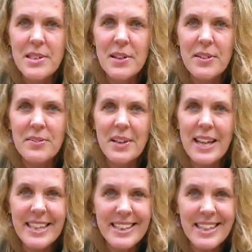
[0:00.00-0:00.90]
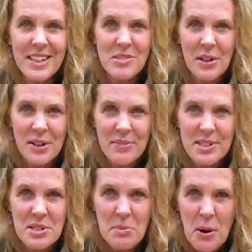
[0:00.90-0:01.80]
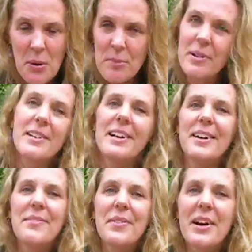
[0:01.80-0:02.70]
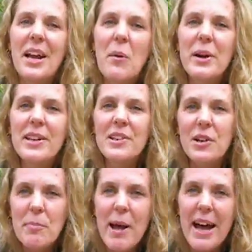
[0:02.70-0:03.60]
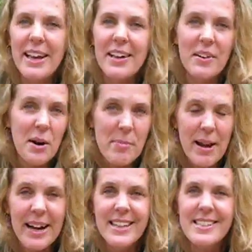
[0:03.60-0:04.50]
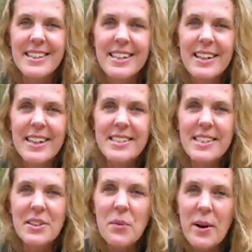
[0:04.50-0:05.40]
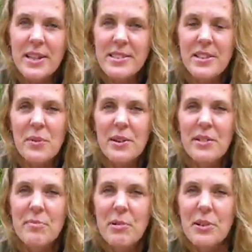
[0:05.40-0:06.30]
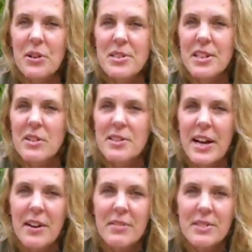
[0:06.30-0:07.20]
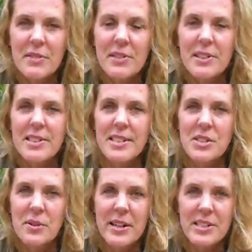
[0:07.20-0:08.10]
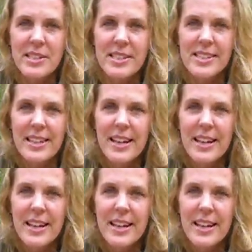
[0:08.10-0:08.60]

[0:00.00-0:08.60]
So I think that gives all of us some hope um, on how we can look back at our past and see the ways that we've pulled ourselves out of difficult situations